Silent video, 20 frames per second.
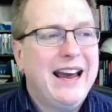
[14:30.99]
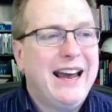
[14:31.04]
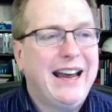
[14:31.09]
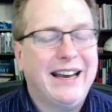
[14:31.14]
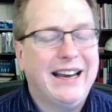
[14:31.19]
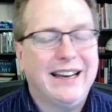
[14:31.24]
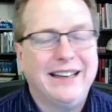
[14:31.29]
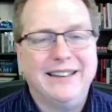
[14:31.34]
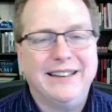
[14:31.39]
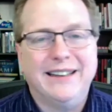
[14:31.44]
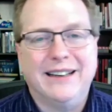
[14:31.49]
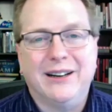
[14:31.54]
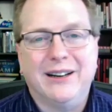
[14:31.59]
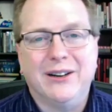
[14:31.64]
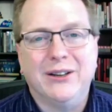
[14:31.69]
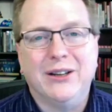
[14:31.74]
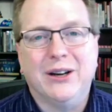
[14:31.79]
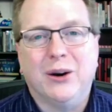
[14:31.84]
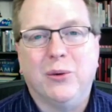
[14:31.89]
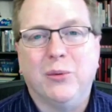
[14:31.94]
And
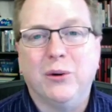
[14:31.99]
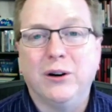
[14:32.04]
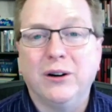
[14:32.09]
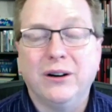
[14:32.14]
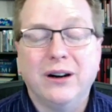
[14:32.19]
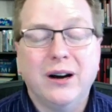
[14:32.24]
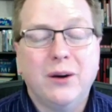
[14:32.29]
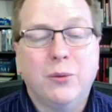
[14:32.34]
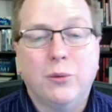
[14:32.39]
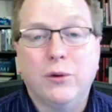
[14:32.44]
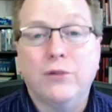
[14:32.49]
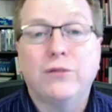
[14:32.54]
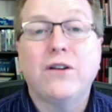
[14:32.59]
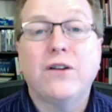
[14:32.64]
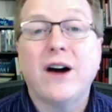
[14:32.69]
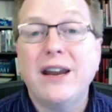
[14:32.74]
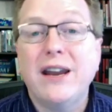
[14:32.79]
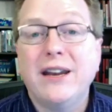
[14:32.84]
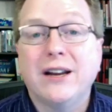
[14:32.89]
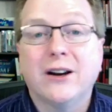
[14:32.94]
we're
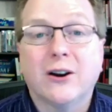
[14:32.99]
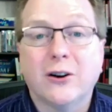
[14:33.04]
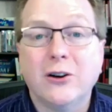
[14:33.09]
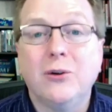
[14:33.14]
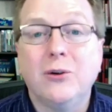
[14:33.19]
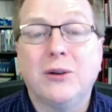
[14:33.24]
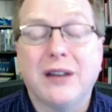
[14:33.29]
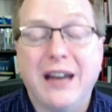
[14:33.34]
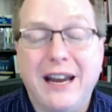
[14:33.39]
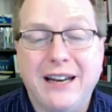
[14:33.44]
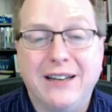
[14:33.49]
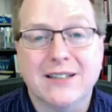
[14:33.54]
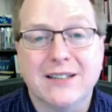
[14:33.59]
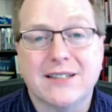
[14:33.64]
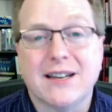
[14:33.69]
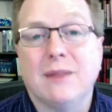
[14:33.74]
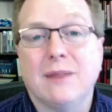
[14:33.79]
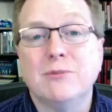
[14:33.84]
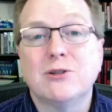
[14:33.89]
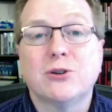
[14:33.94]
finding our new cadence,
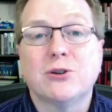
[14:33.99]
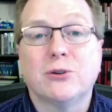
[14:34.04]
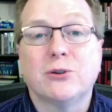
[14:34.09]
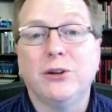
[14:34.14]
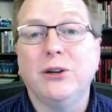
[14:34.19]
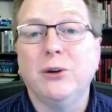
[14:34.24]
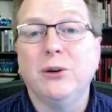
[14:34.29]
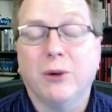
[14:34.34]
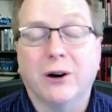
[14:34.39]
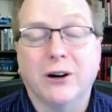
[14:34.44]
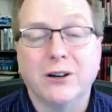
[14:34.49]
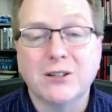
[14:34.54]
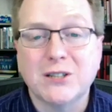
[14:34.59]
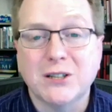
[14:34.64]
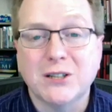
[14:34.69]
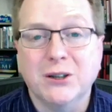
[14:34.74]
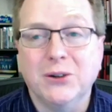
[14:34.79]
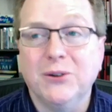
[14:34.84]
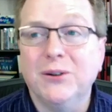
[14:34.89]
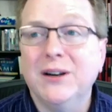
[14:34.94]
and I'm sure you are
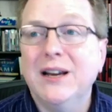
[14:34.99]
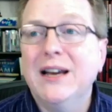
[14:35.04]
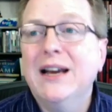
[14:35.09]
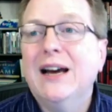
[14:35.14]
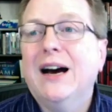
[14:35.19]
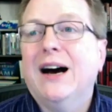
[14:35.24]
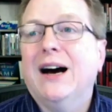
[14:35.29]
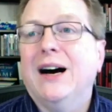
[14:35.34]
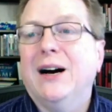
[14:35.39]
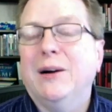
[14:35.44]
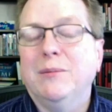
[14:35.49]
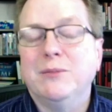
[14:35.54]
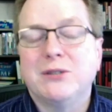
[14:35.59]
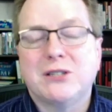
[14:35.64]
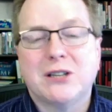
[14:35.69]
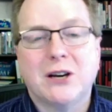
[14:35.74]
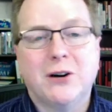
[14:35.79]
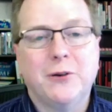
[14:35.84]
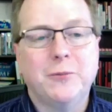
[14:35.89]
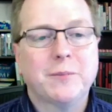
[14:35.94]
too.
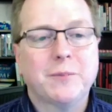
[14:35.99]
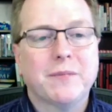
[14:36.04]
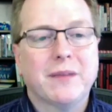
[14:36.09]
So